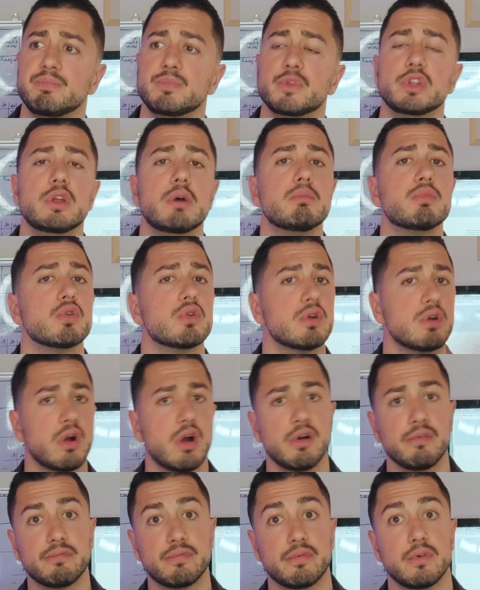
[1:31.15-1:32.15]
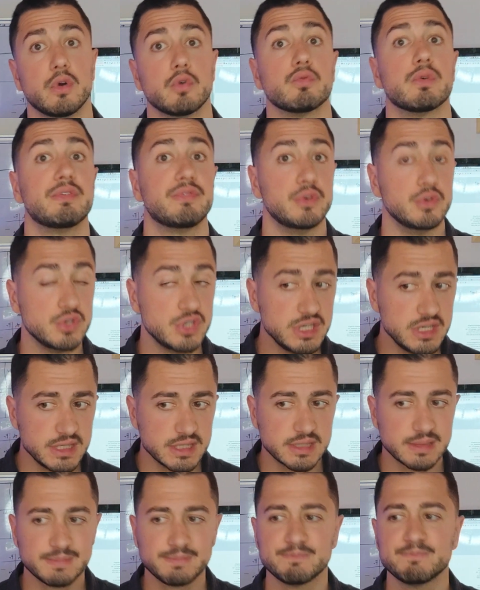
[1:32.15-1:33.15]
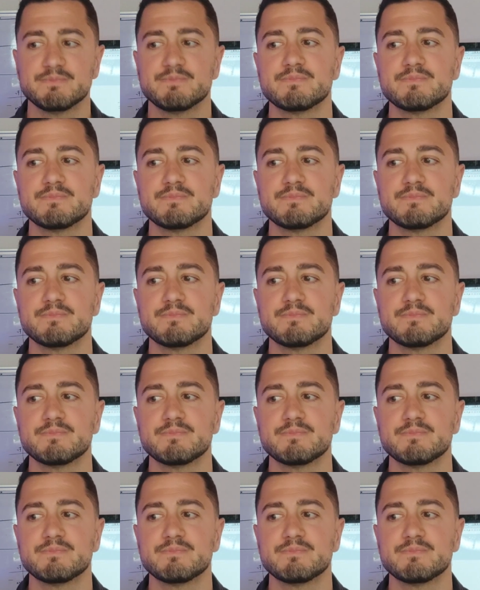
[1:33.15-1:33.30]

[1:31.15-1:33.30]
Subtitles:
the number of refugees.